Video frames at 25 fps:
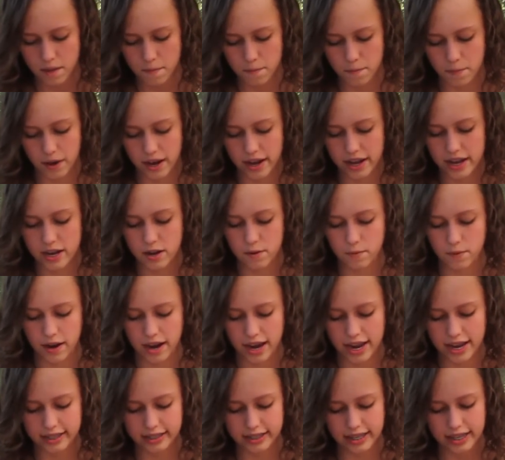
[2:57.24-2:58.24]
But
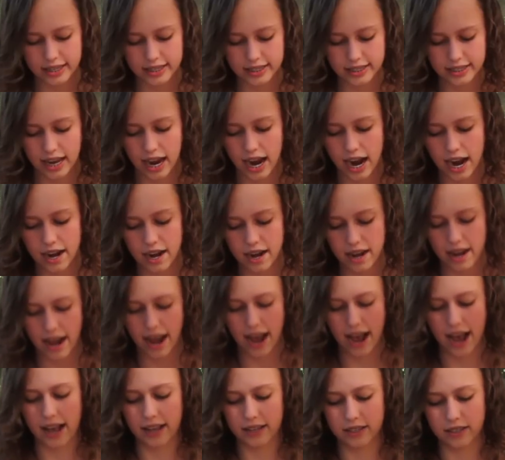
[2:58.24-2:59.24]
anyways, inside it
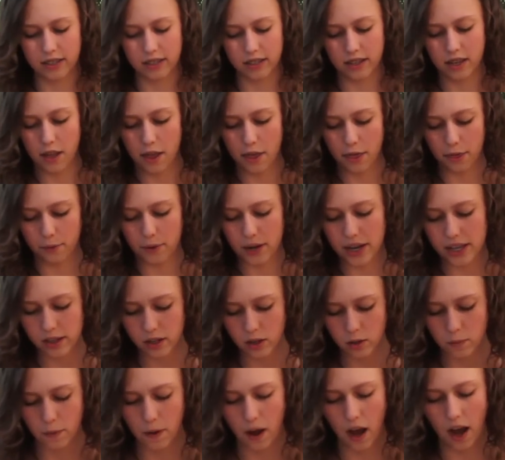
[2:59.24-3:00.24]
has three
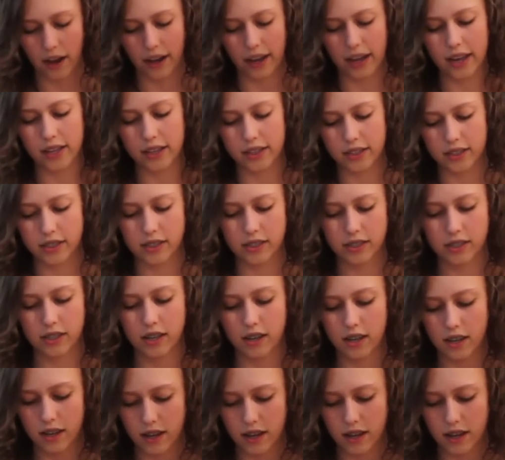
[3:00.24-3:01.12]
little pockets.